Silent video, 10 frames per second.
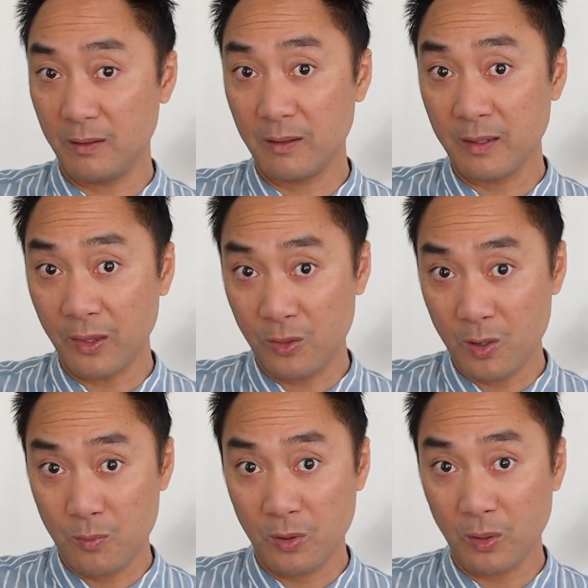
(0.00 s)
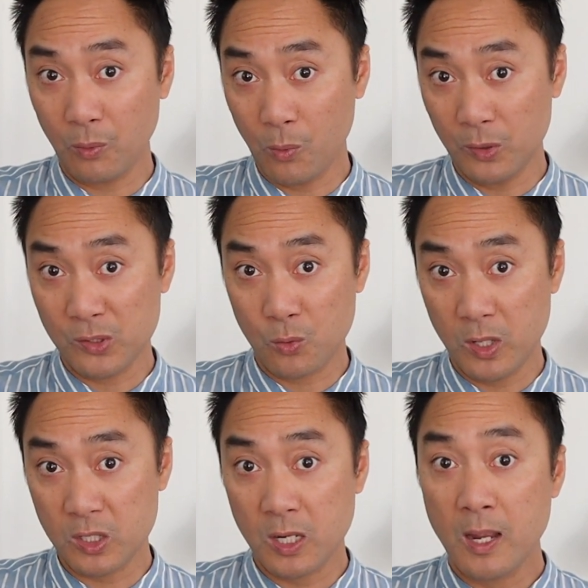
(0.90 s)
that number that we want to
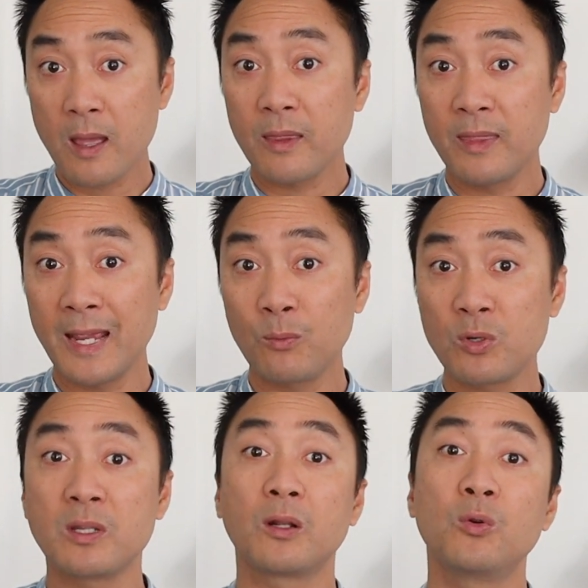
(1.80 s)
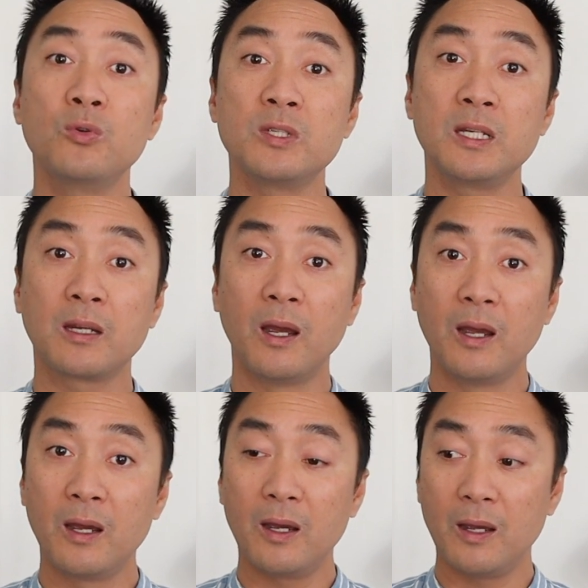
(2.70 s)
reach, then we start losing
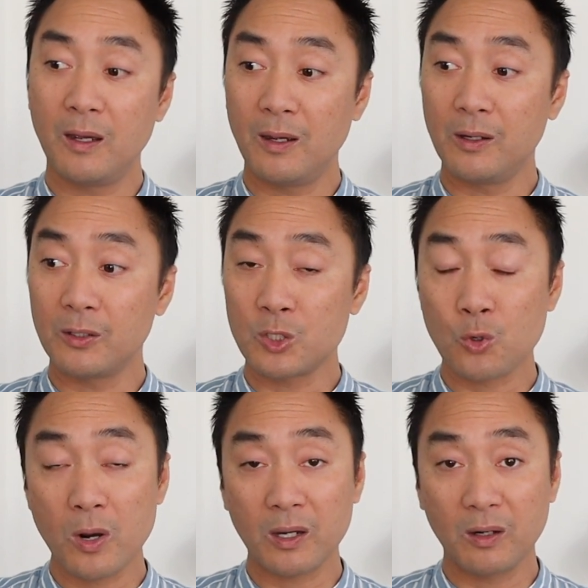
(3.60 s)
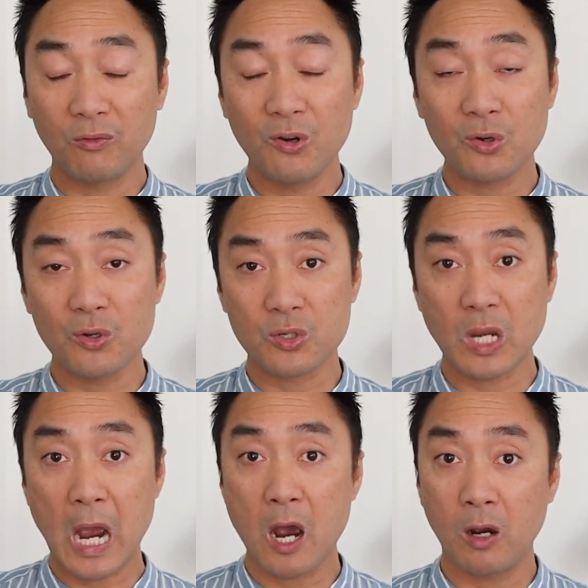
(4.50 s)
track and
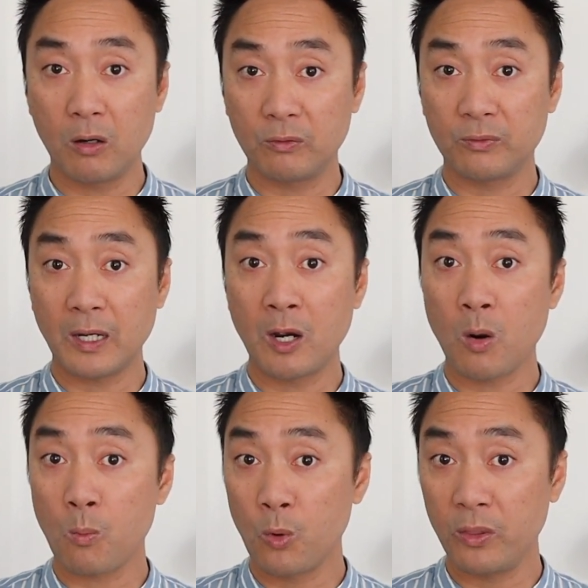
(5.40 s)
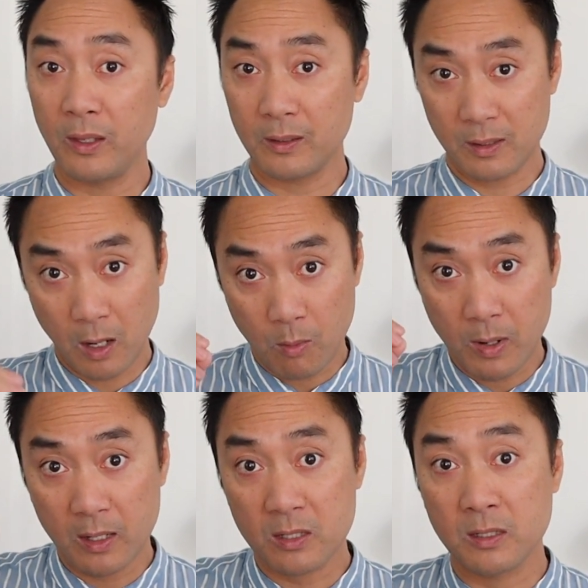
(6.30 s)
focus of our breathing. Our
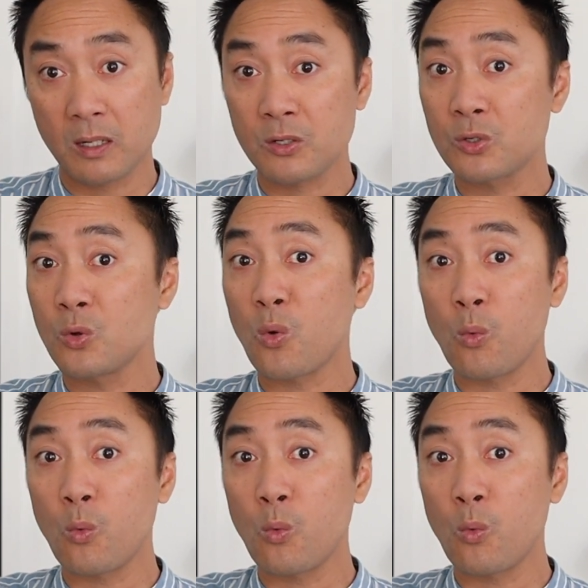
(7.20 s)
mind starts to